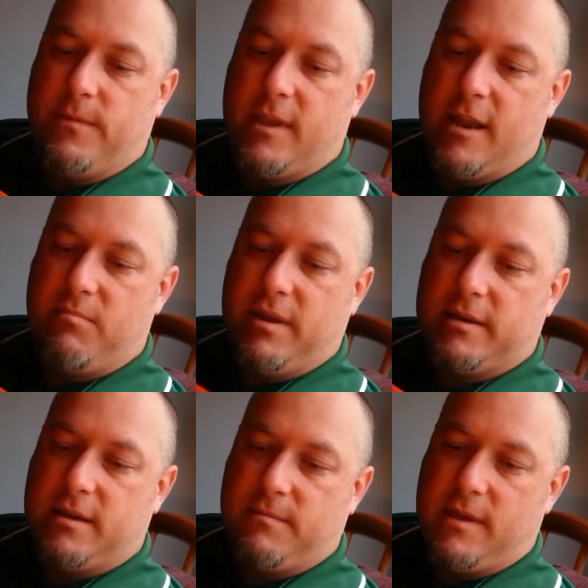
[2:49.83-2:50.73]
that I
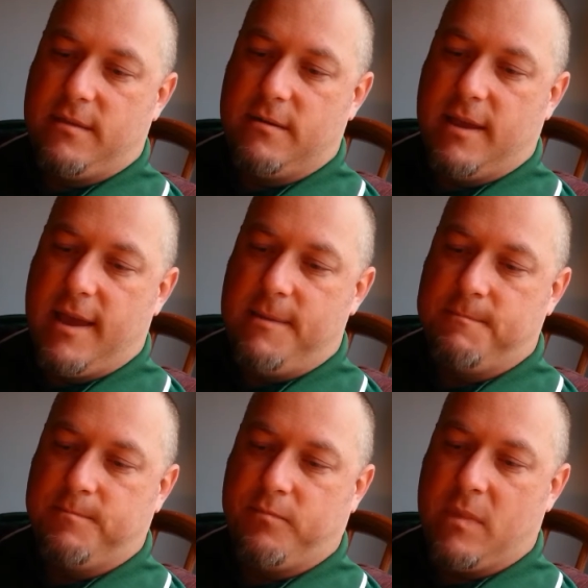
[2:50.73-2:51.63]
picked up the other day,
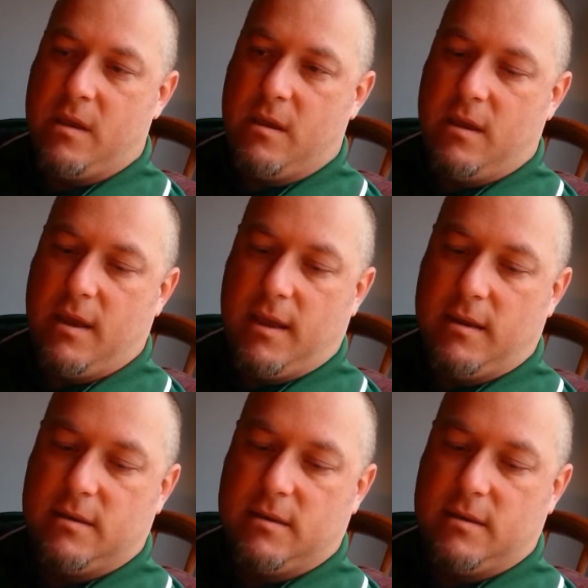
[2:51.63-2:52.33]
and